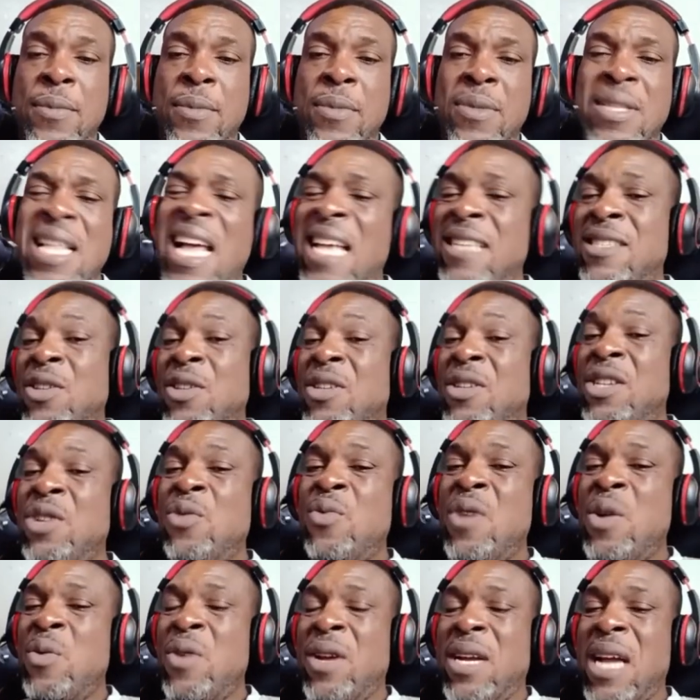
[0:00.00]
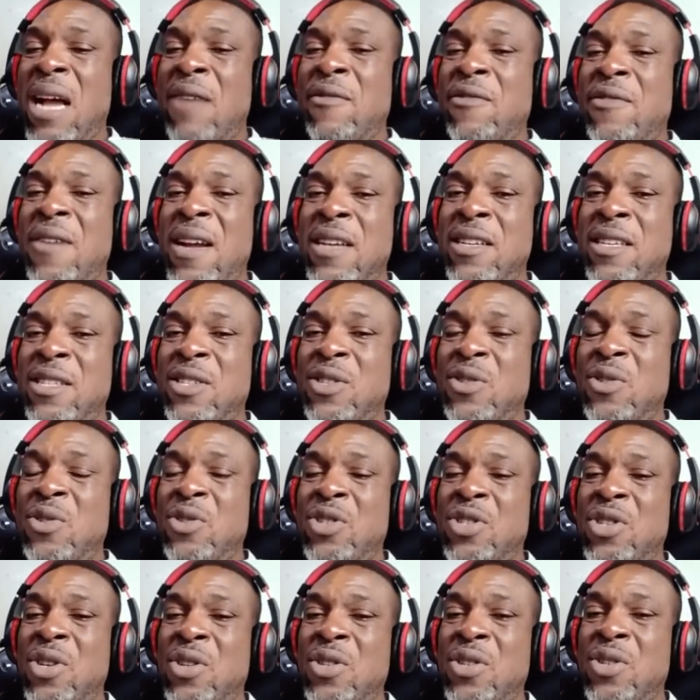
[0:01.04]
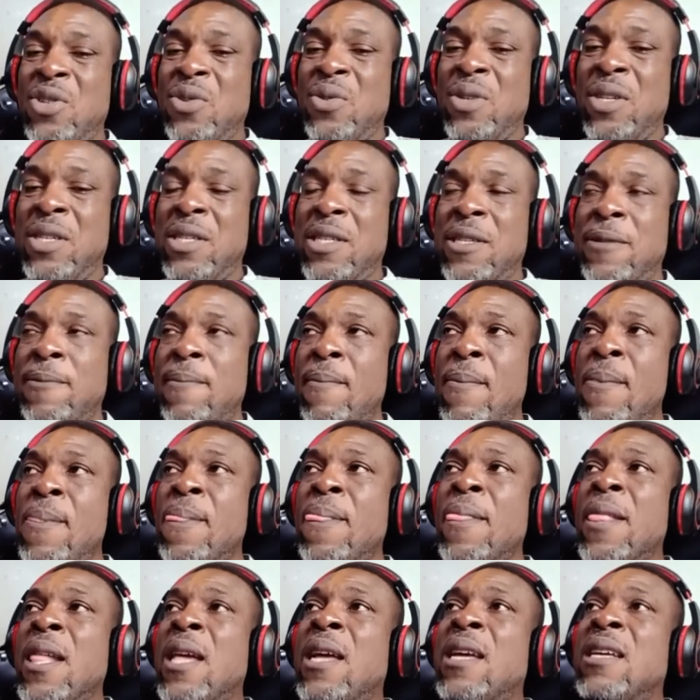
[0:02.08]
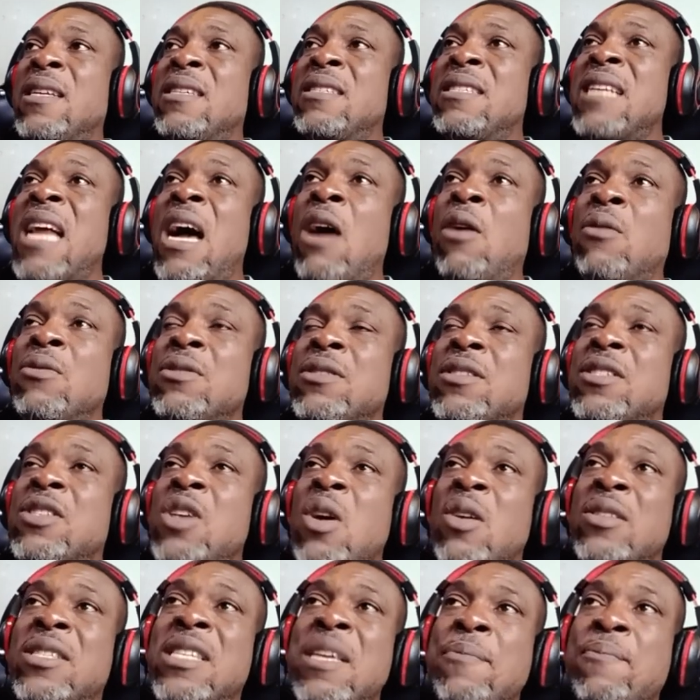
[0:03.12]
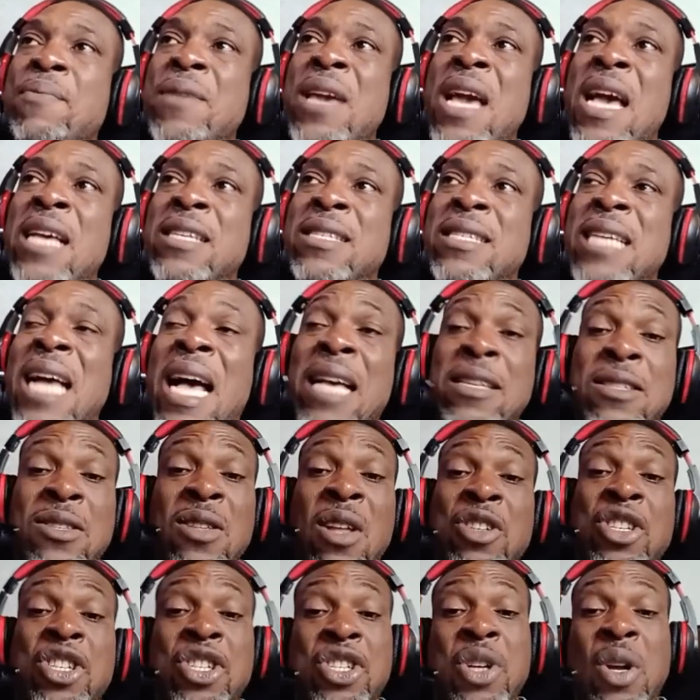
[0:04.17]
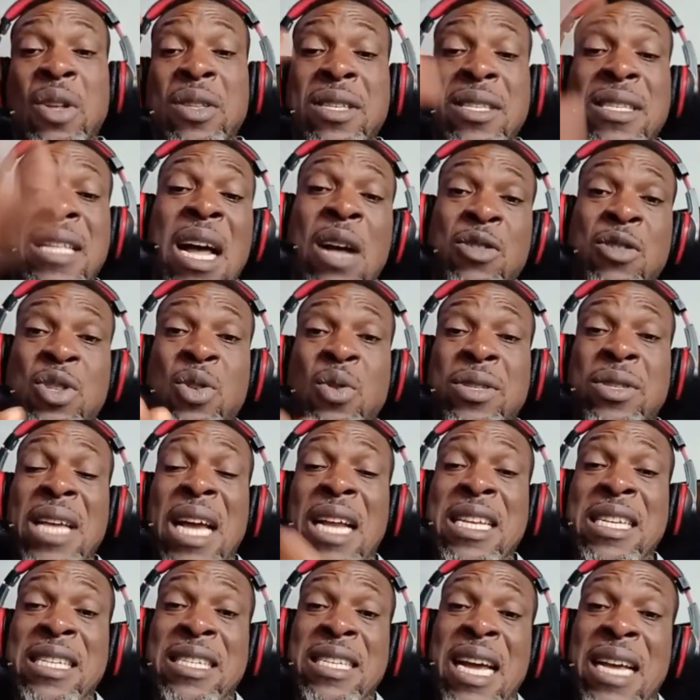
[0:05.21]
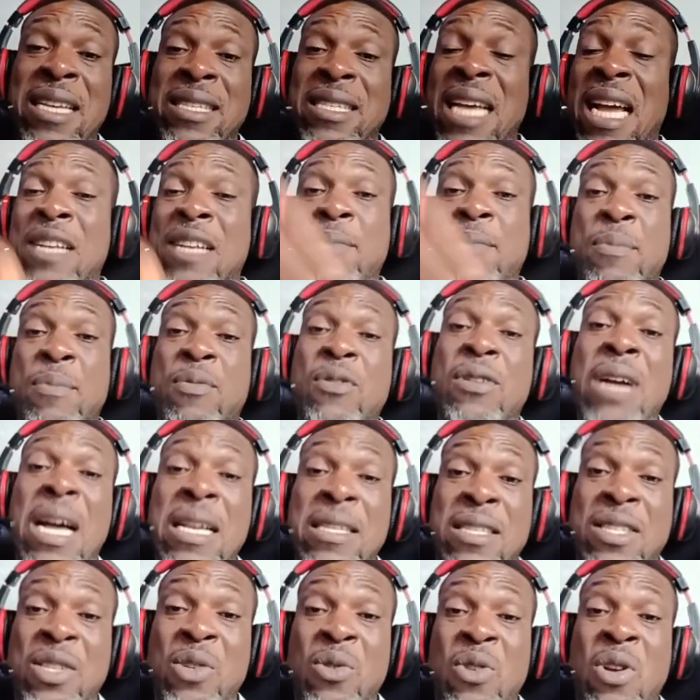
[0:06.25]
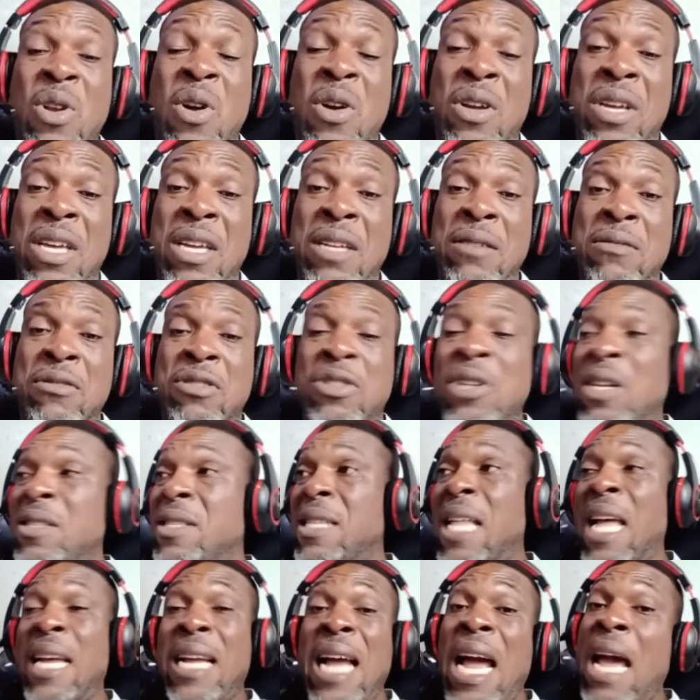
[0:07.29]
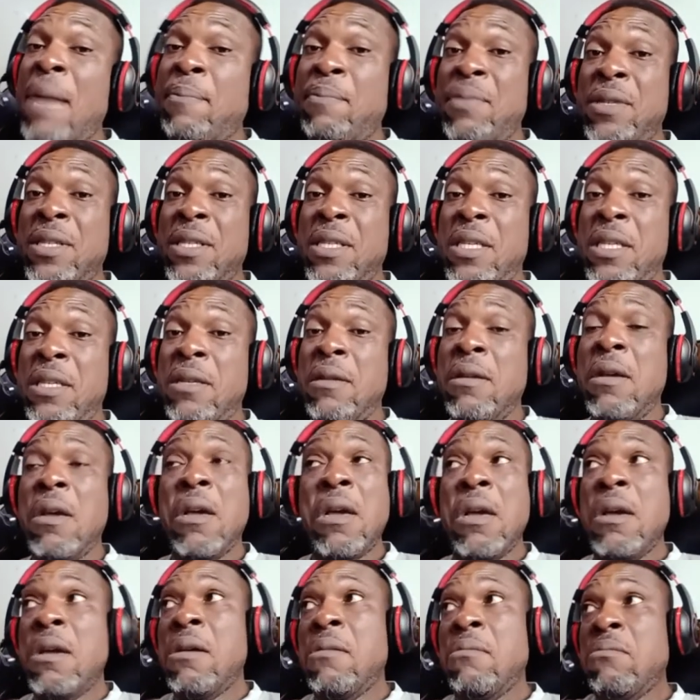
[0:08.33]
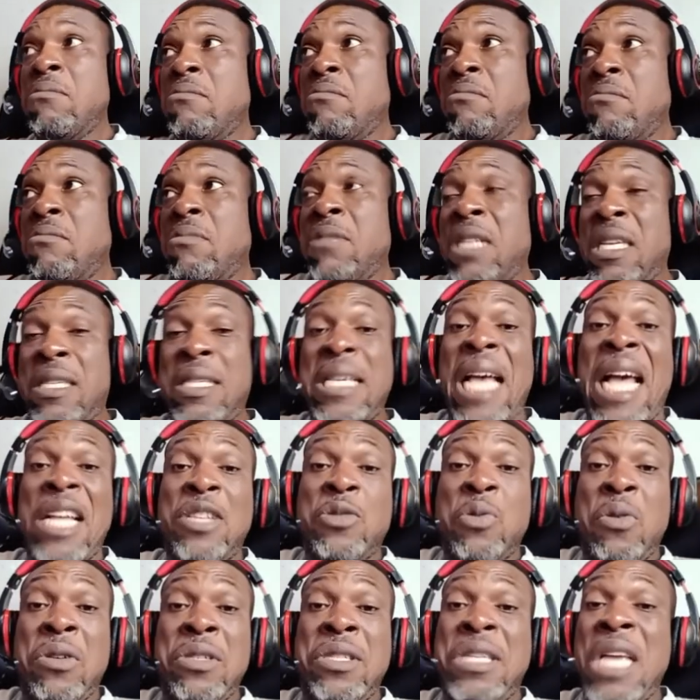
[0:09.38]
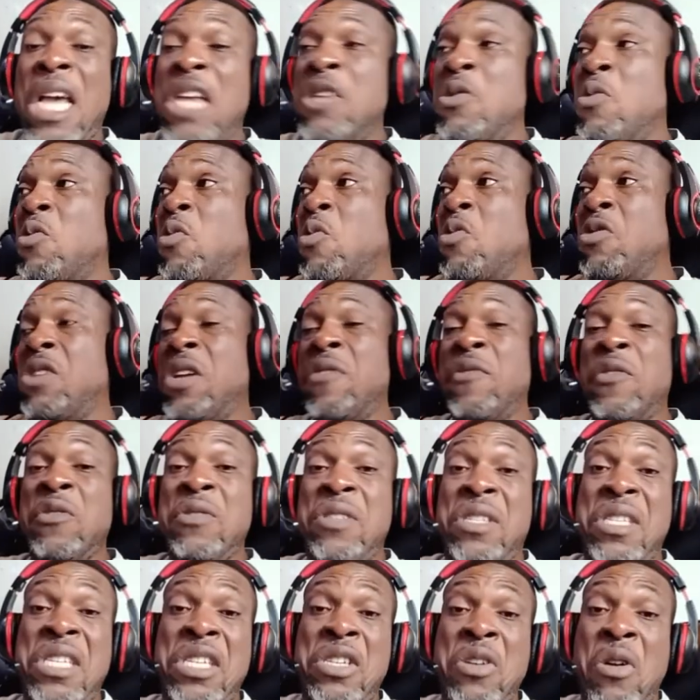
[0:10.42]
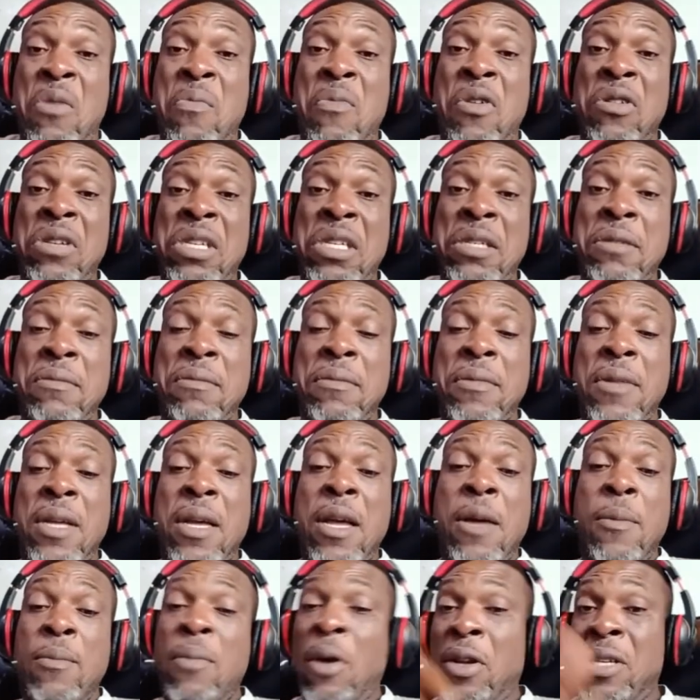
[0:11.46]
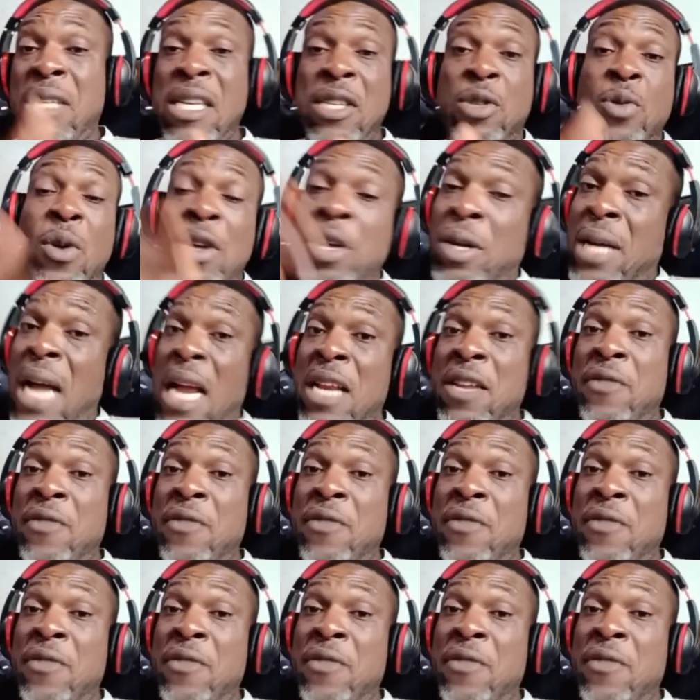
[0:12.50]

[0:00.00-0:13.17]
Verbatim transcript: That's the only way we can find a solution to it. Now, COTPS has not shut down totally their site. People can still log in, just like IPC. The site was there, you could even see your money, but this one you can't